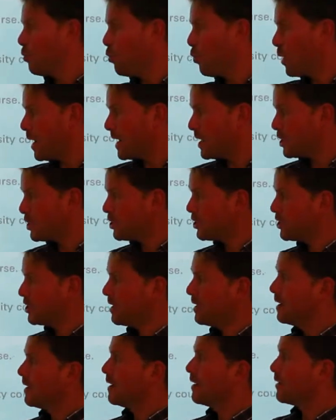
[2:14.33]

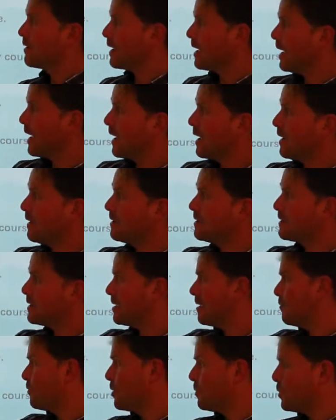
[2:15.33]
wish, okay,
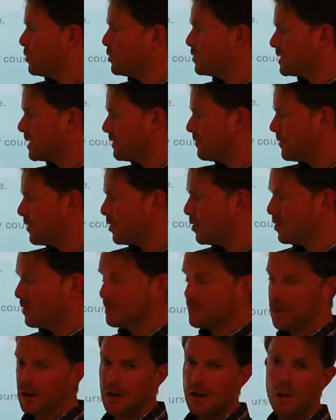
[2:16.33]
some reported
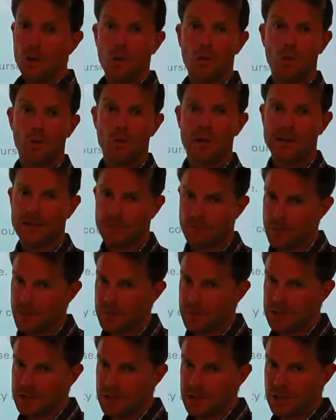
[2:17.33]
verbs, always
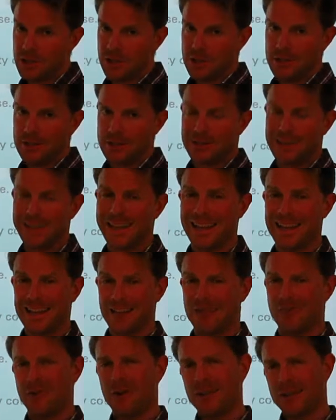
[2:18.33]
prepositions,
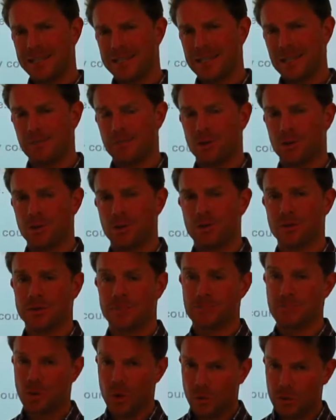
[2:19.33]
and very typical is
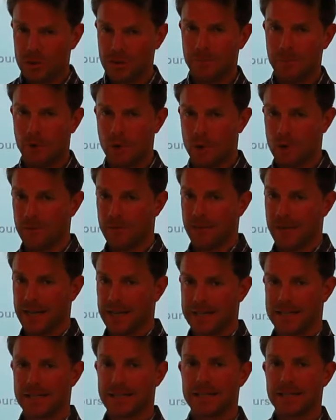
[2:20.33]
modal
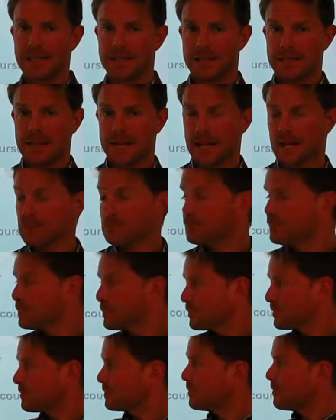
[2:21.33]
perfect. Now,
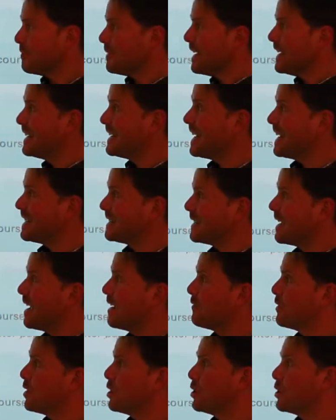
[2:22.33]
let's
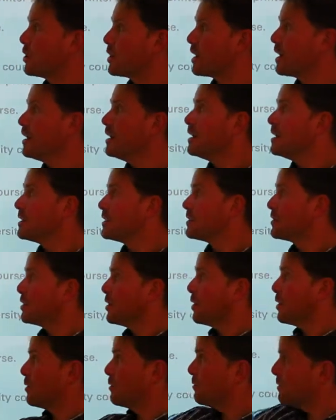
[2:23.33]
have a look. So